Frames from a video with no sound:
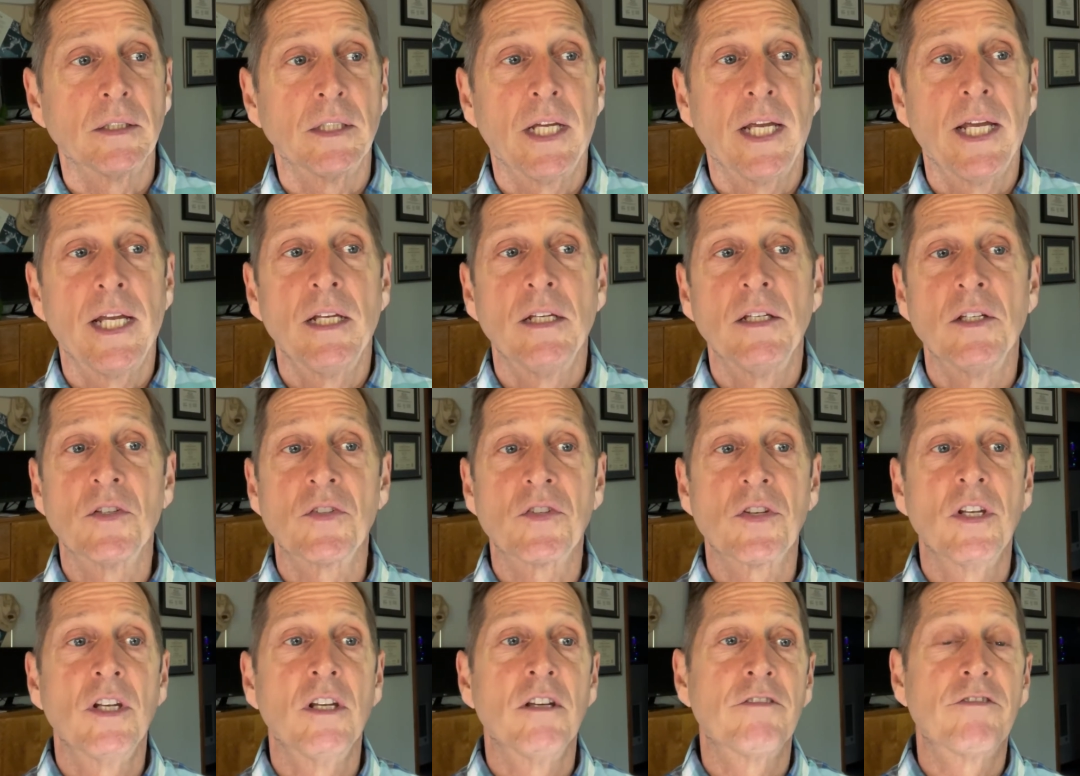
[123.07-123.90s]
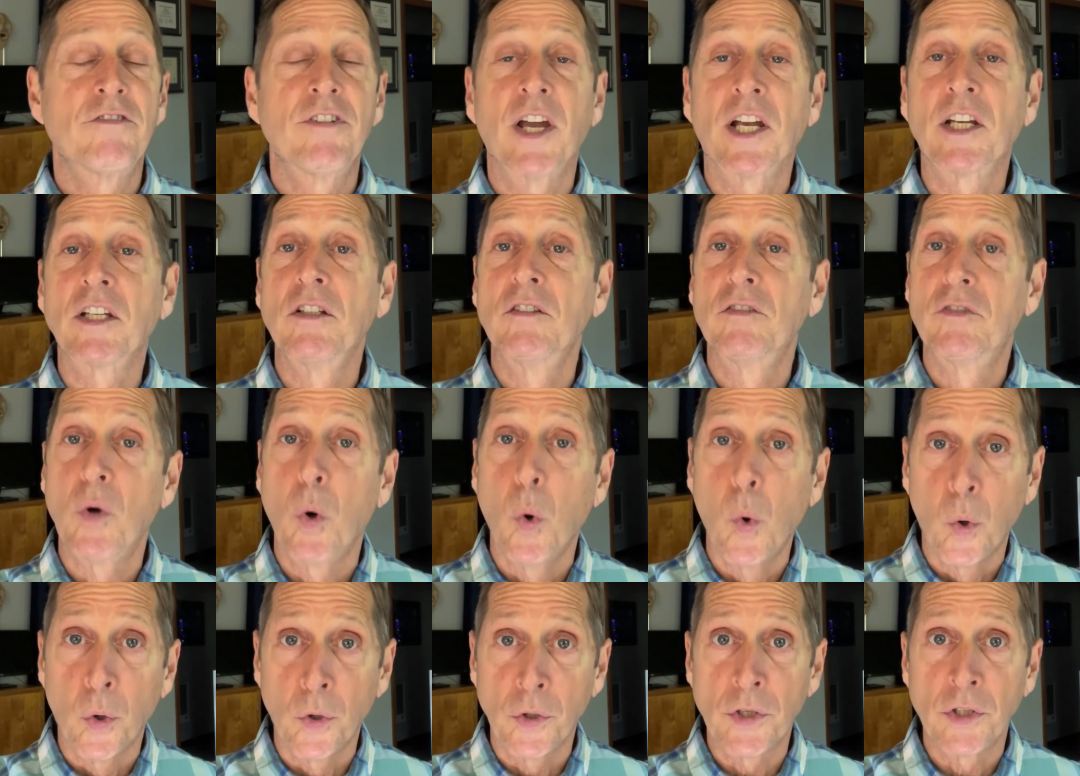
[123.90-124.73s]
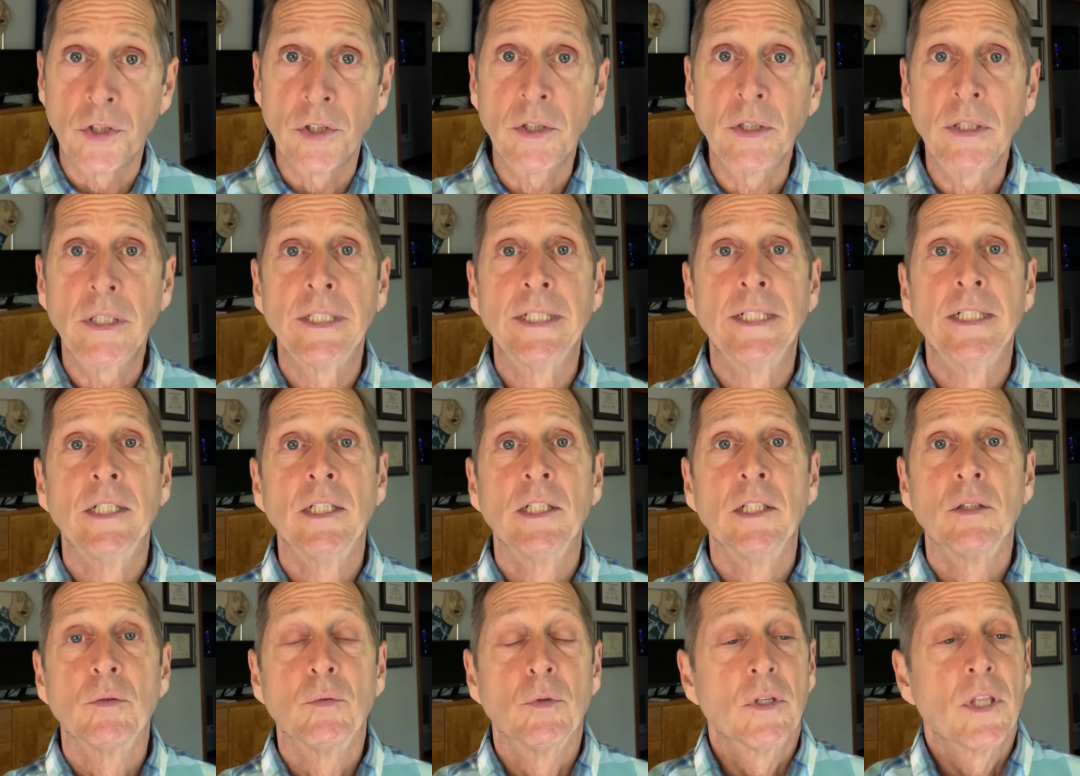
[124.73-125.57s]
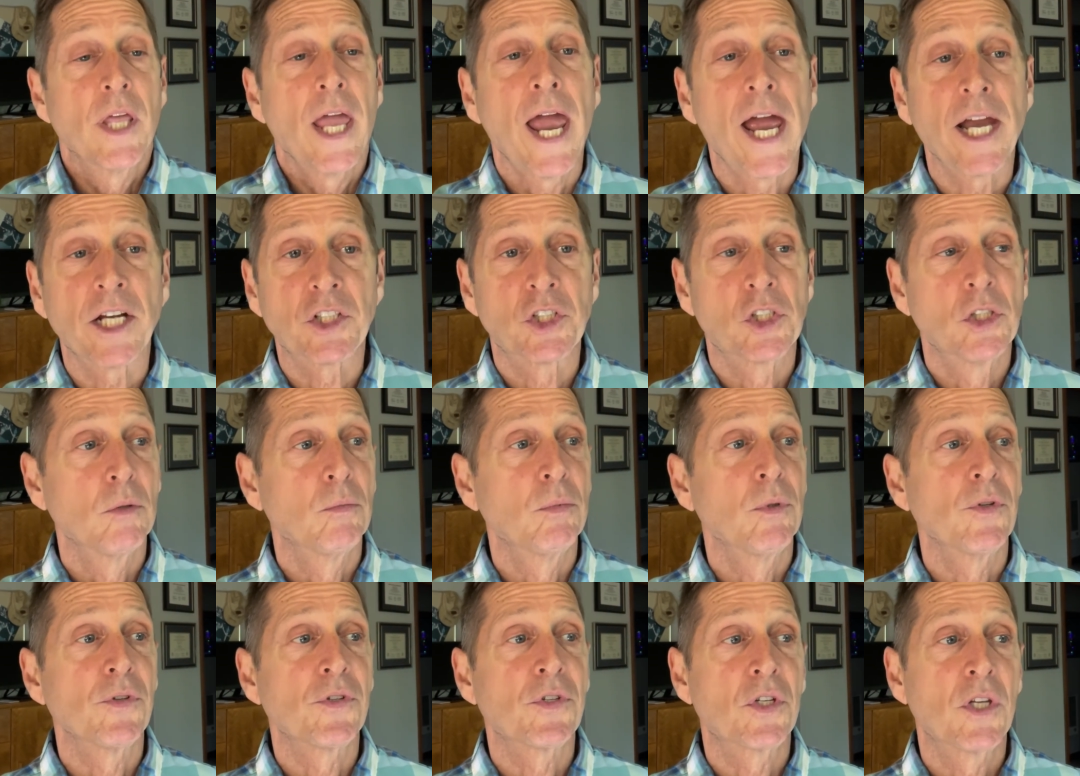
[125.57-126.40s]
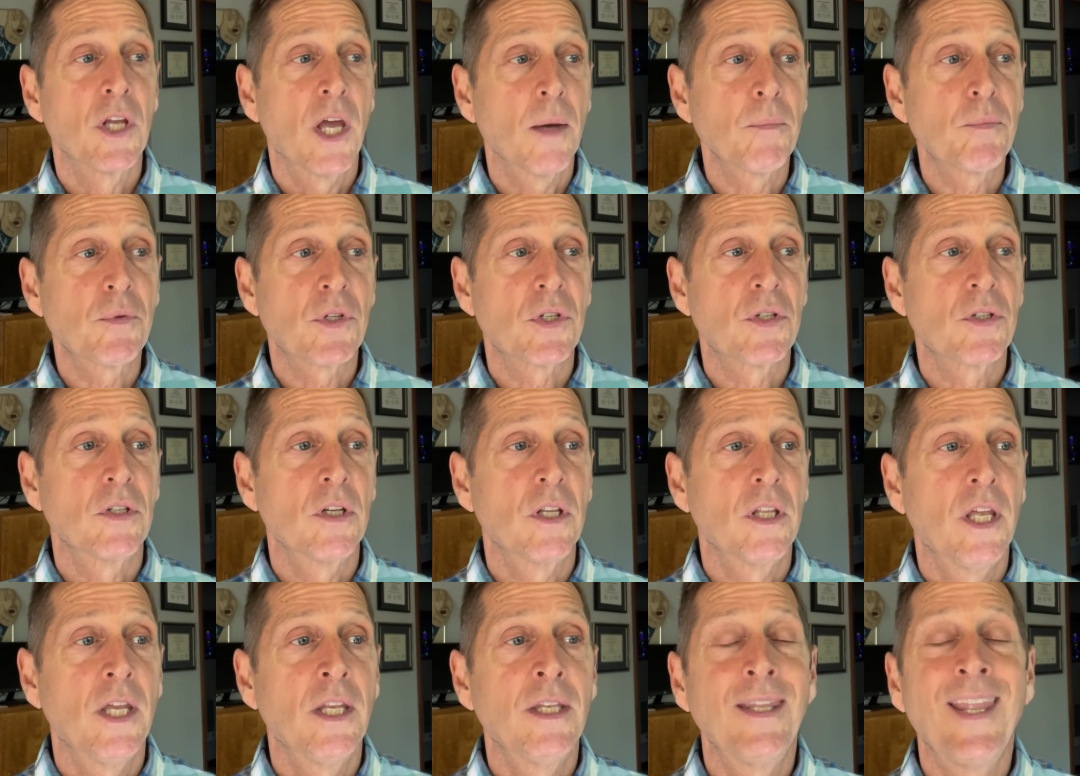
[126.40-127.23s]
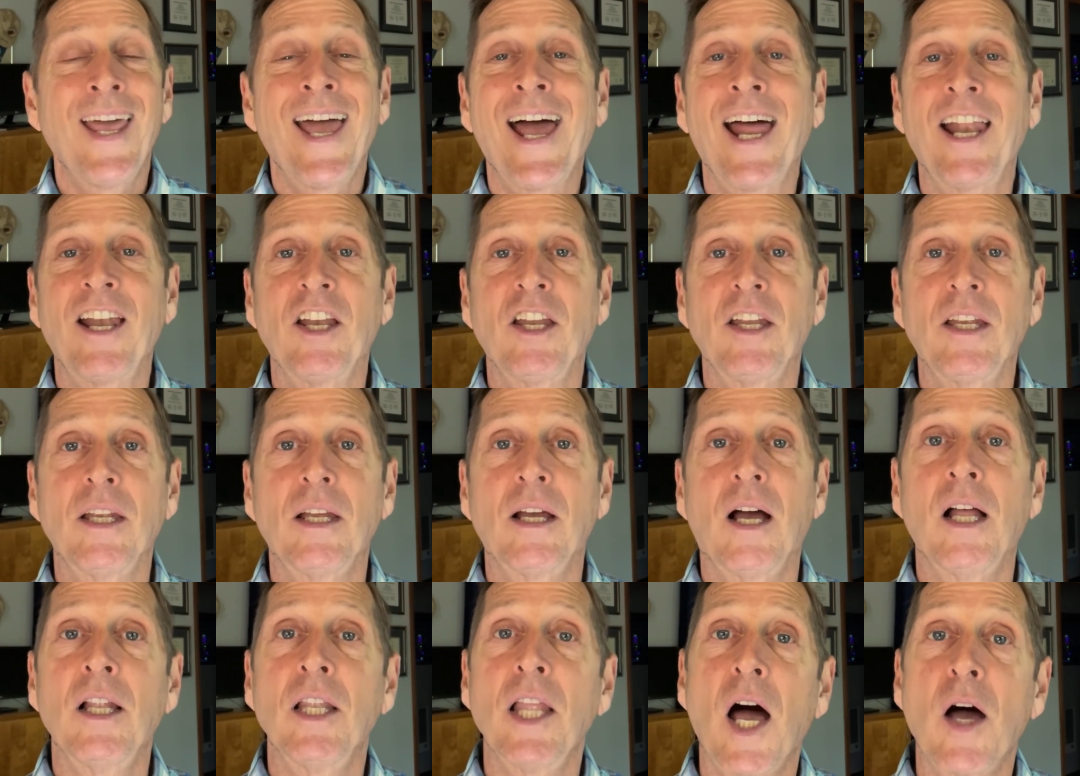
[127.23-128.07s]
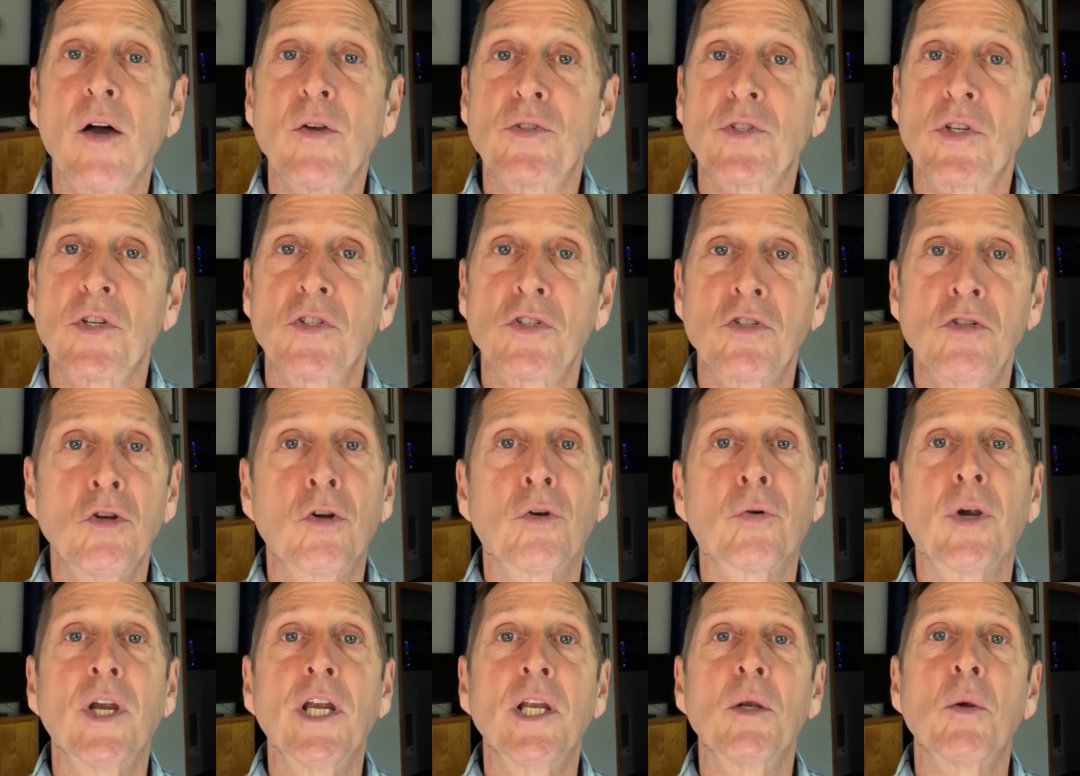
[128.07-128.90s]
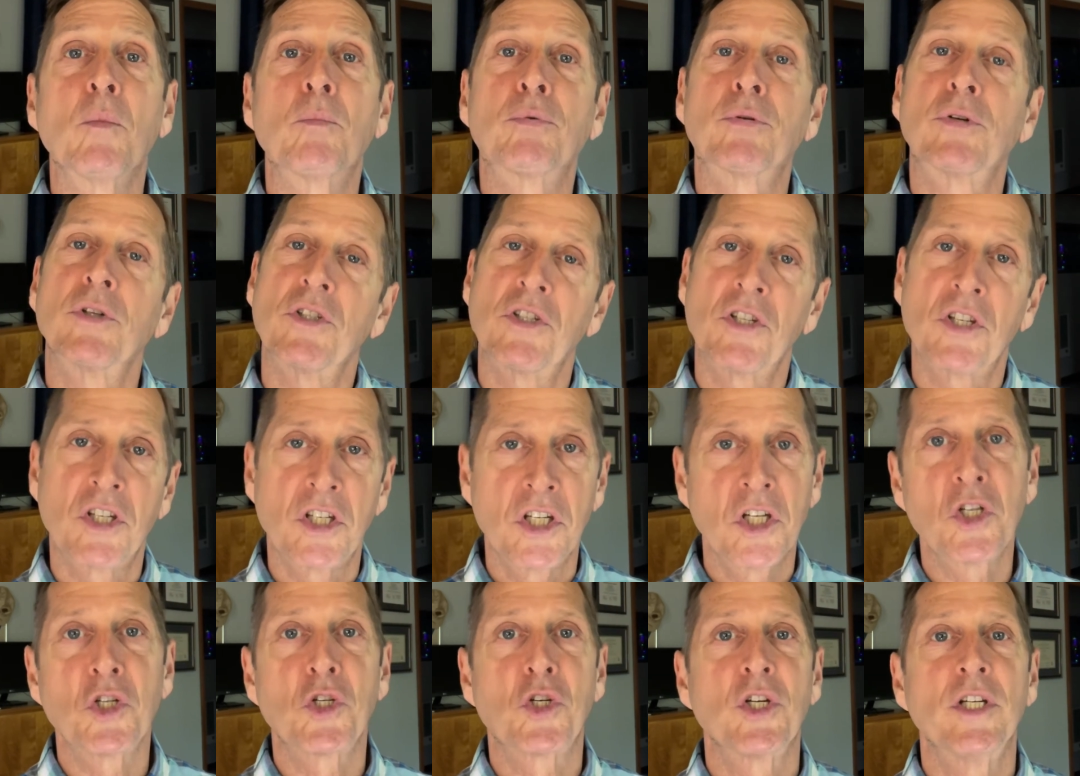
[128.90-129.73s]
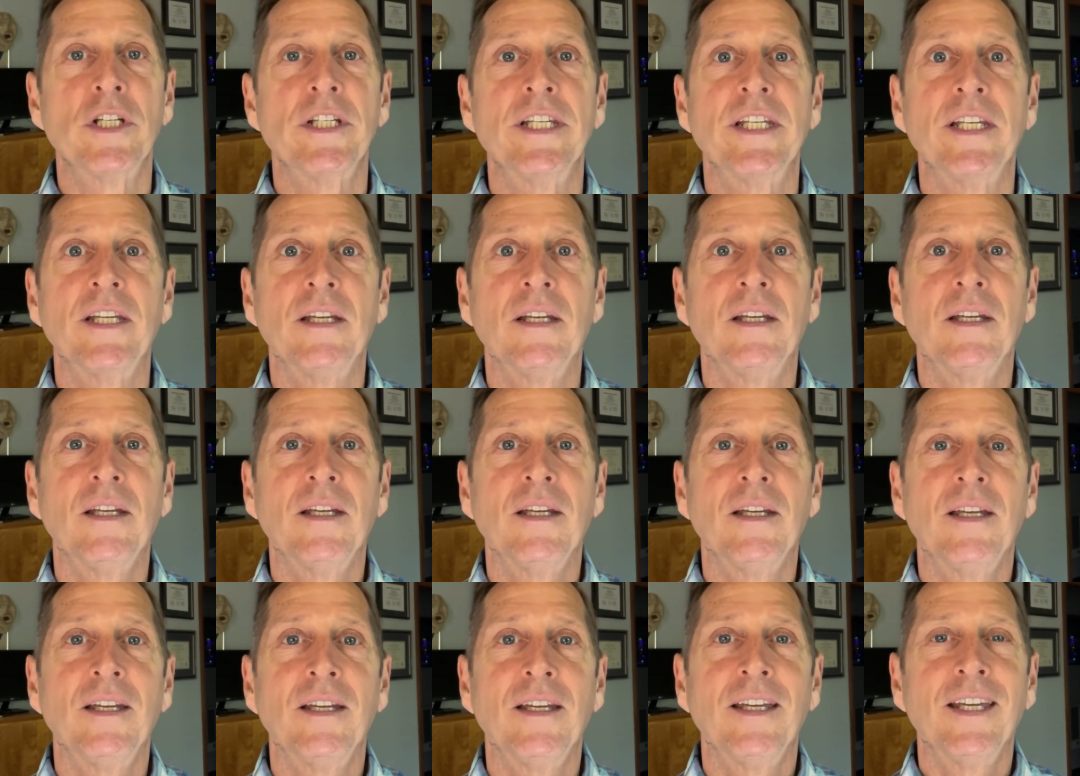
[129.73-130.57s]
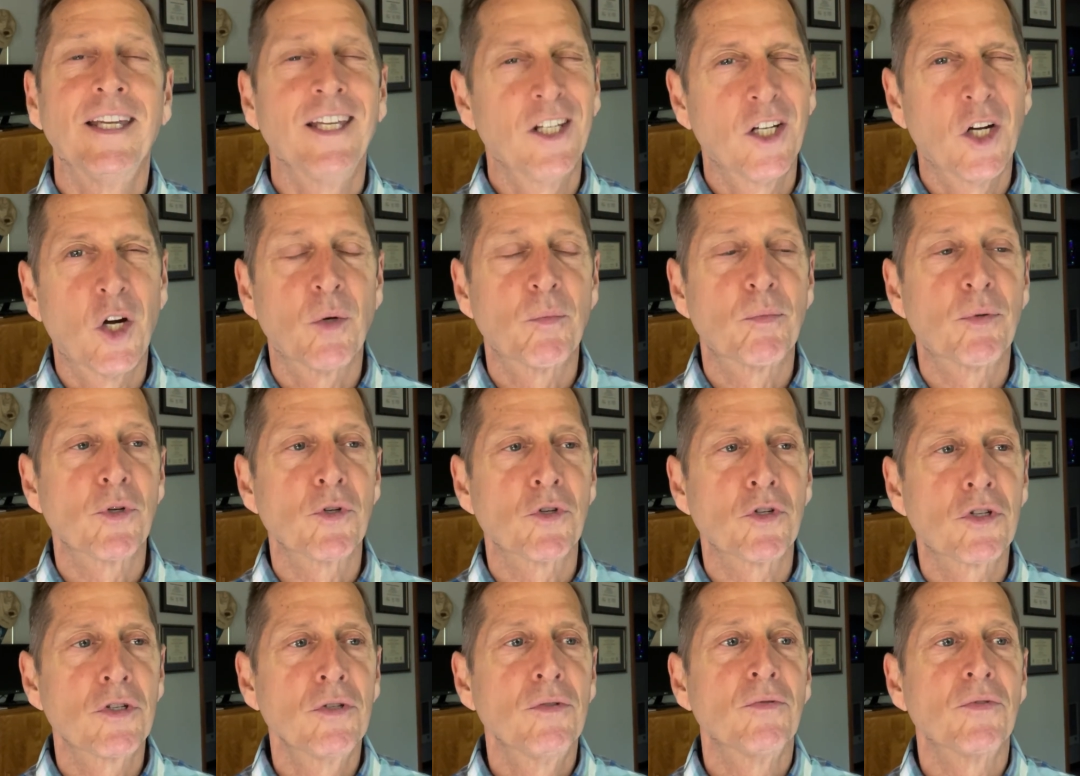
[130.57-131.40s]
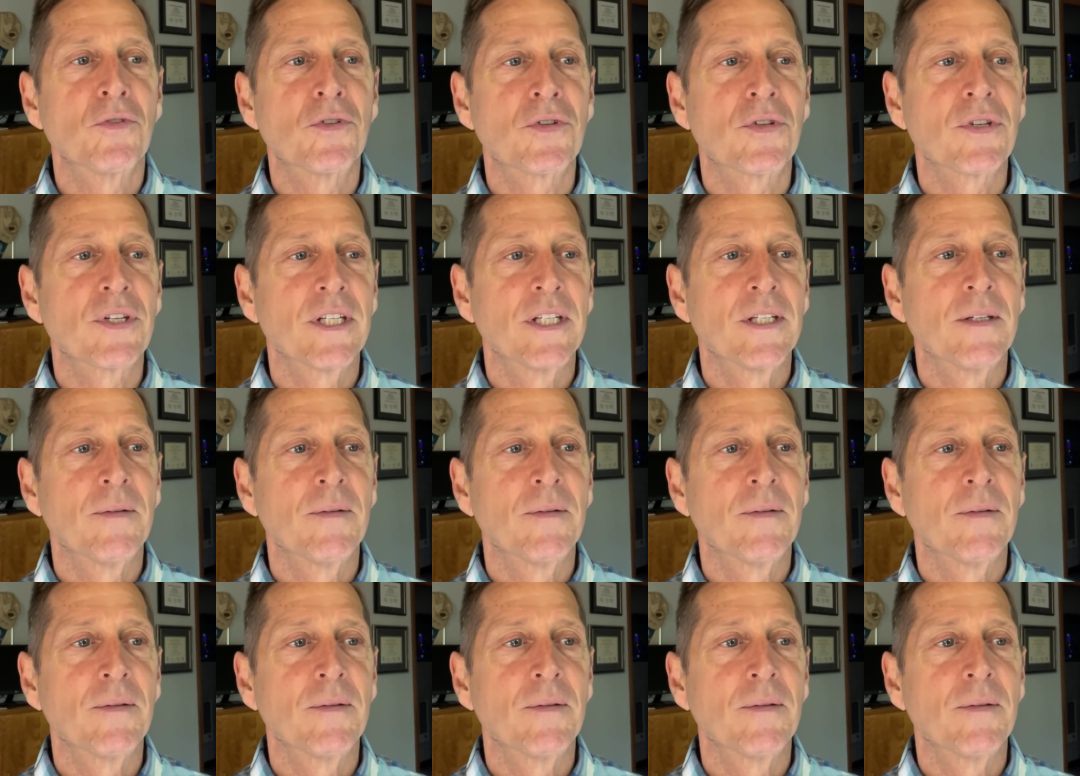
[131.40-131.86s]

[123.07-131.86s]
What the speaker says: And it's an effective order with actionable steps, and that allows us to create precision in our pursuits.